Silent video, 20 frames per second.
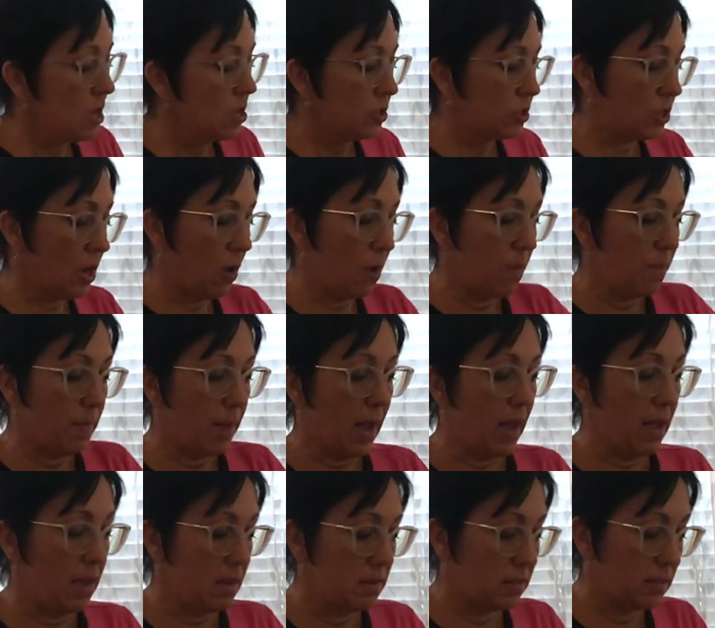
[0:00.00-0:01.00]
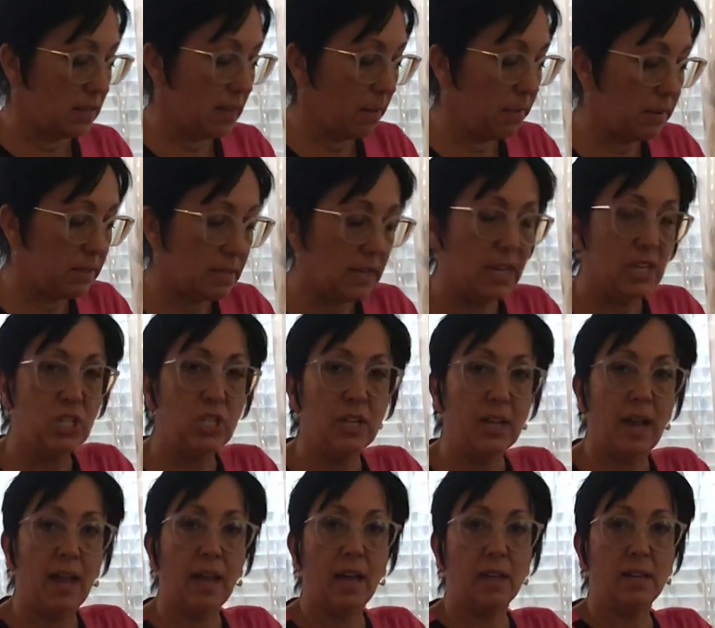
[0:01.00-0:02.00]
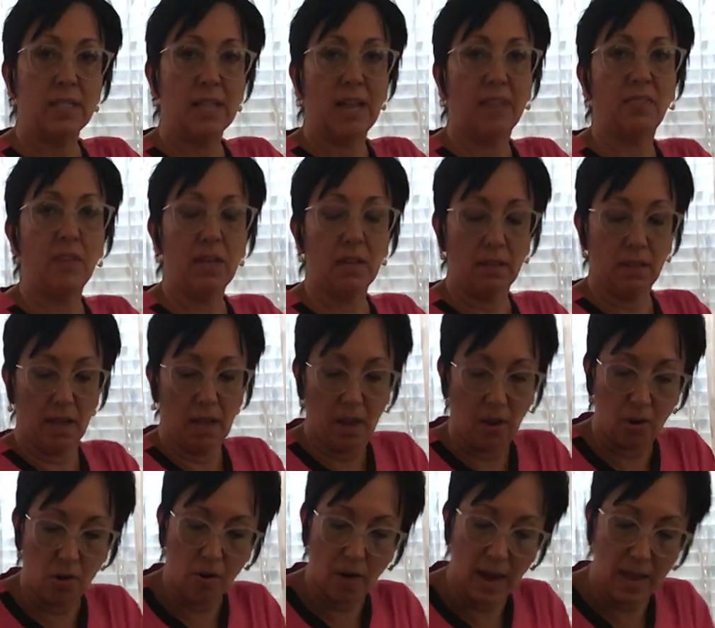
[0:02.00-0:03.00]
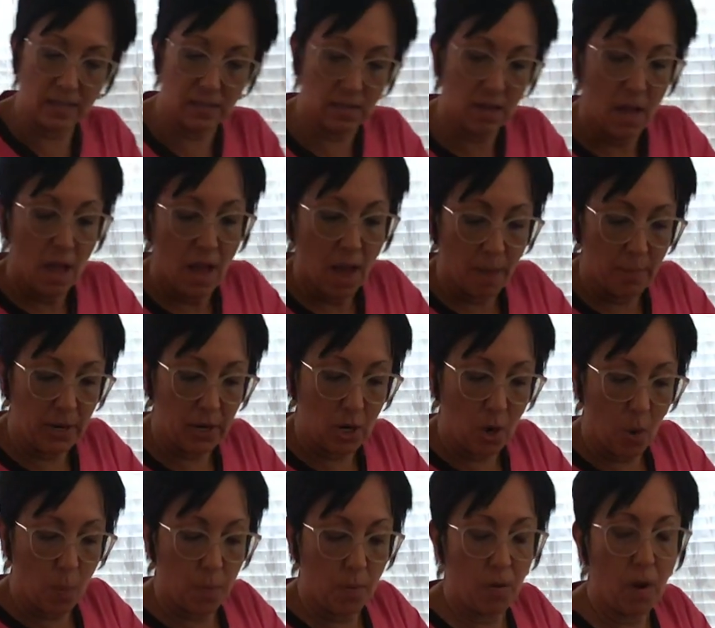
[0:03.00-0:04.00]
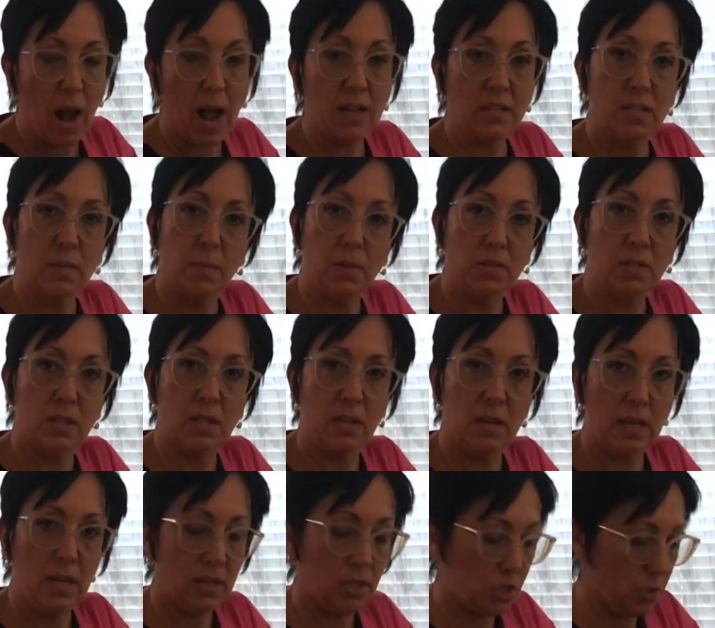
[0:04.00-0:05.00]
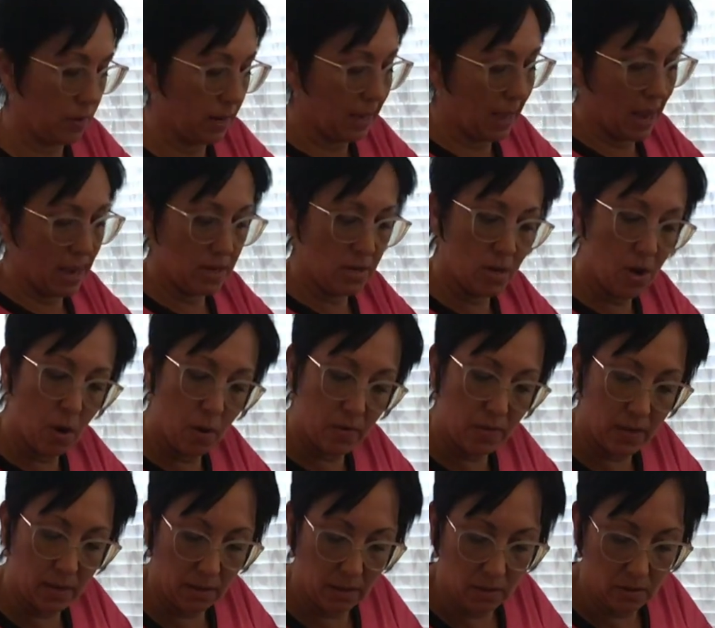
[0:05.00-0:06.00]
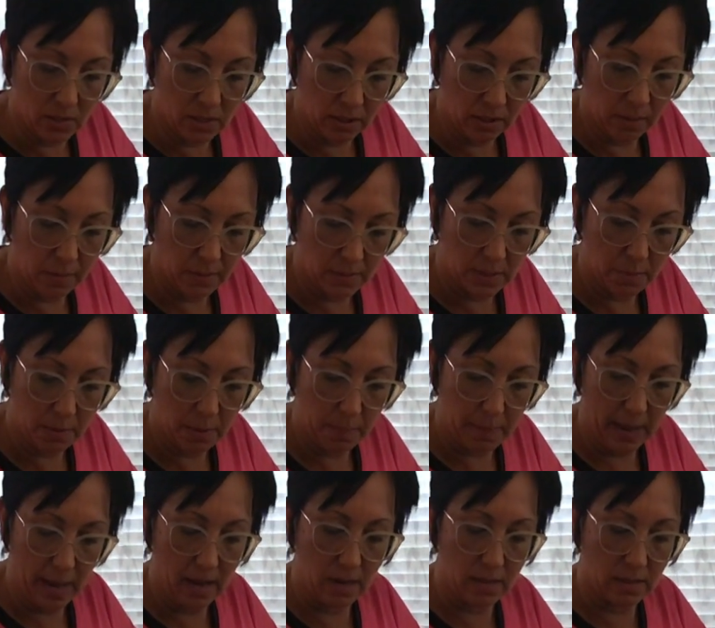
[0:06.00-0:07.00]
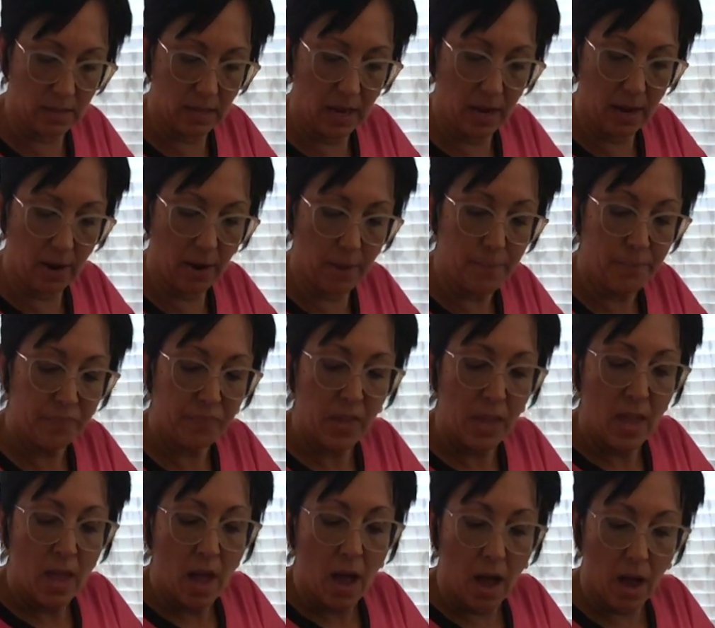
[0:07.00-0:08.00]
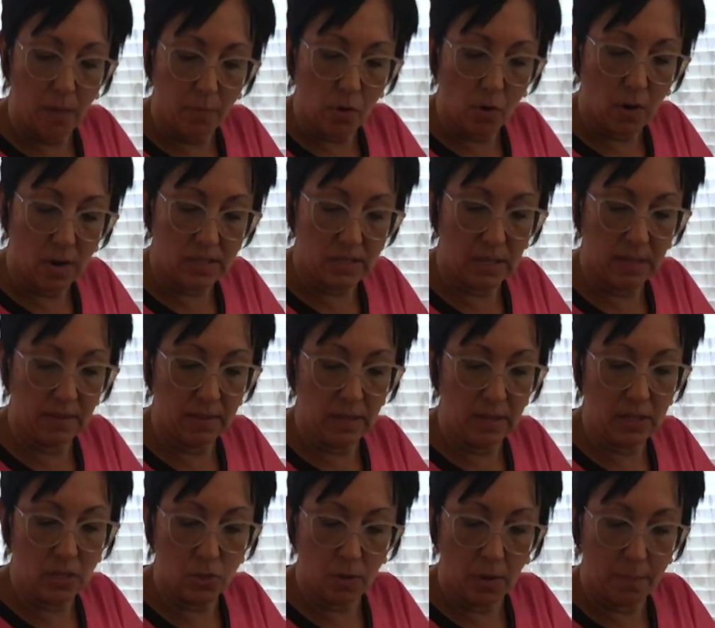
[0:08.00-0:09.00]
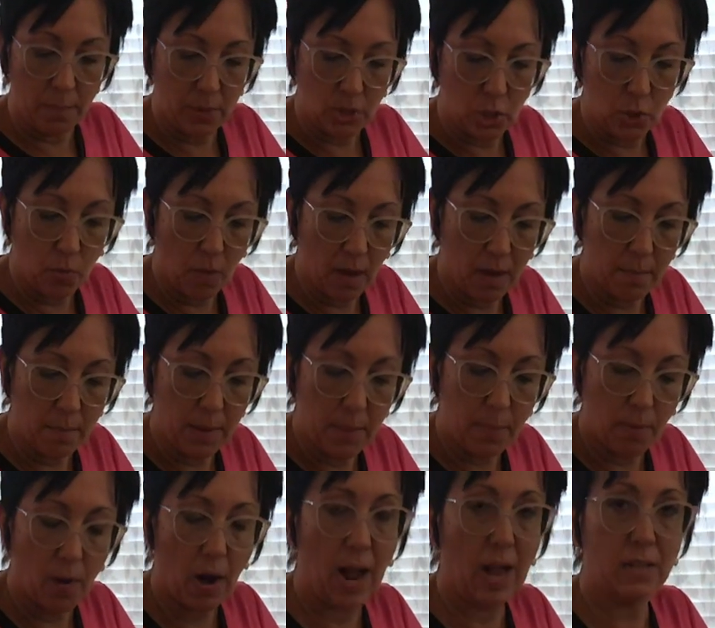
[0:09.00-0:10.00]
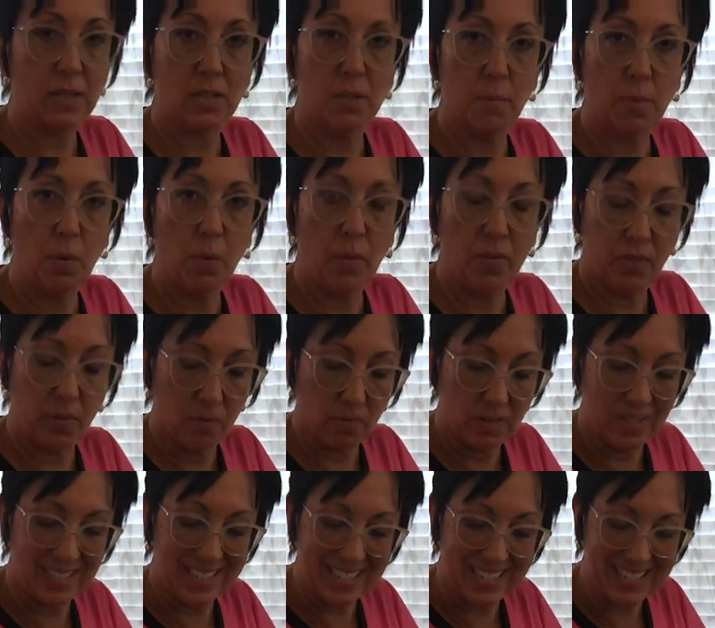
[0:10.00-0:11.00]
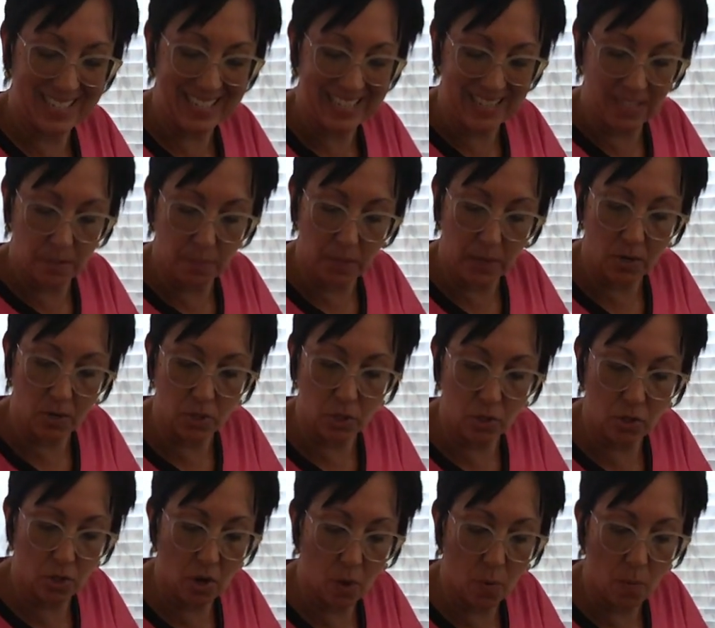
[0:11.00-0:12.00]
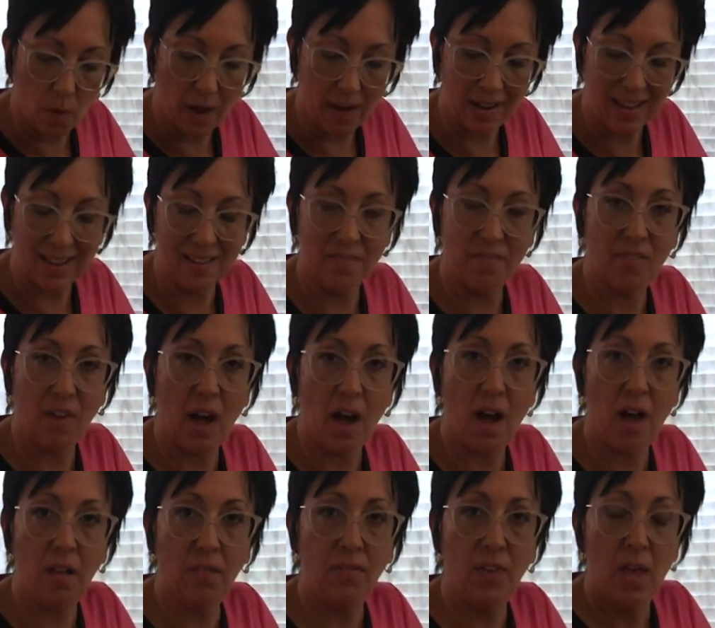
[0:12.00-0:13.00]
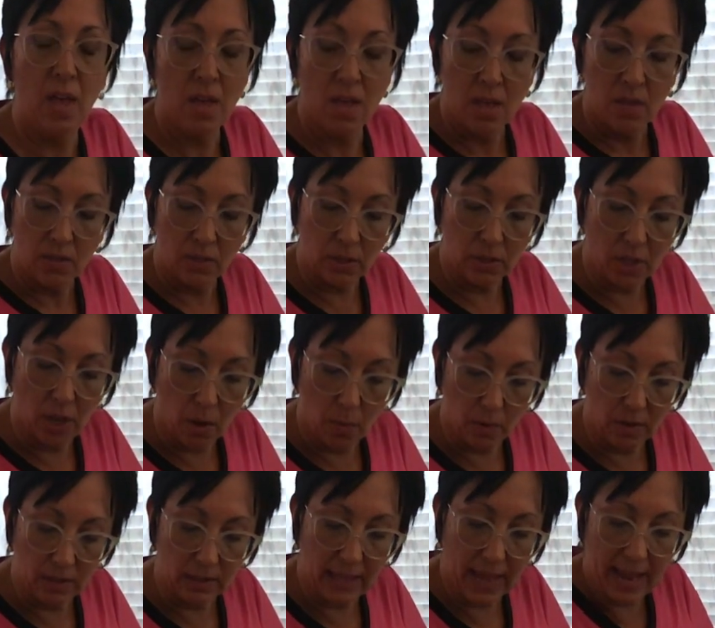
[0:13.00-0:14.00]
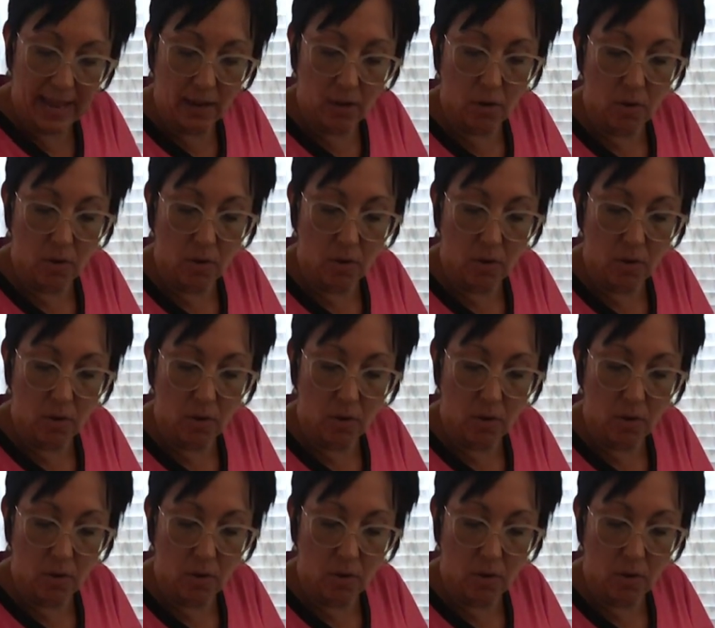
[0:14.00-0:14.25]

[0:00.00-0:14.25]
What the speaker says: So my stabilization hand is at the iliac crest. I'm going to go proximal to the knee joint. I know the iliotibial band is here, crossing the knee joint, but you want to be proximal with your resistance because you don't want to involve the lower leg